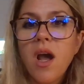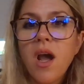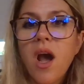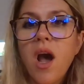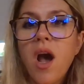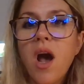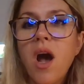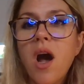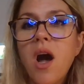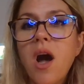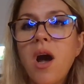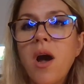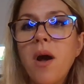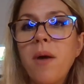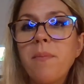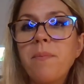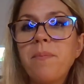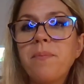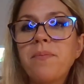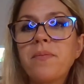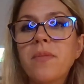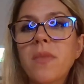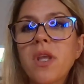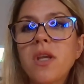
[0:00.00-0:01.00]

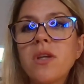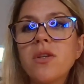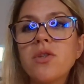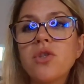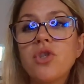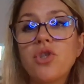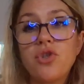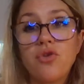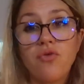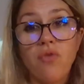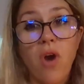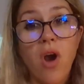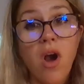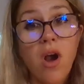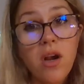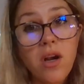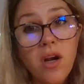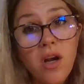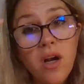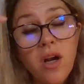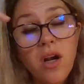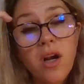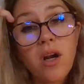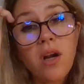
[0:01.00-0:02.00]
Um,
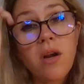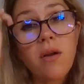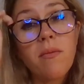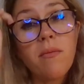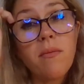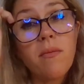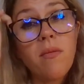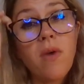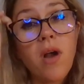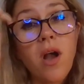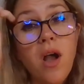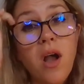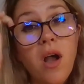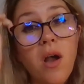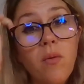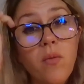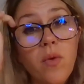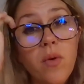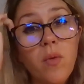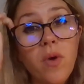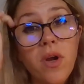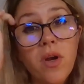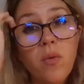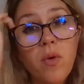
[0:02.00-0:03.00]
stronger,
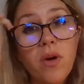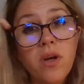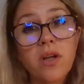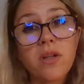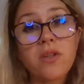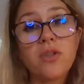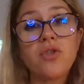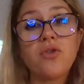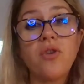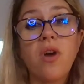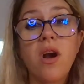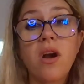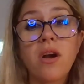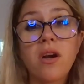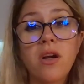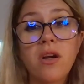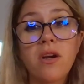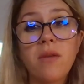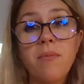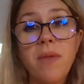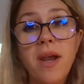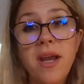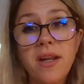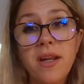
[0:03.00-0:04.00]
we want to work on
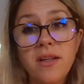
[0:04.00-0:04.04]
stronger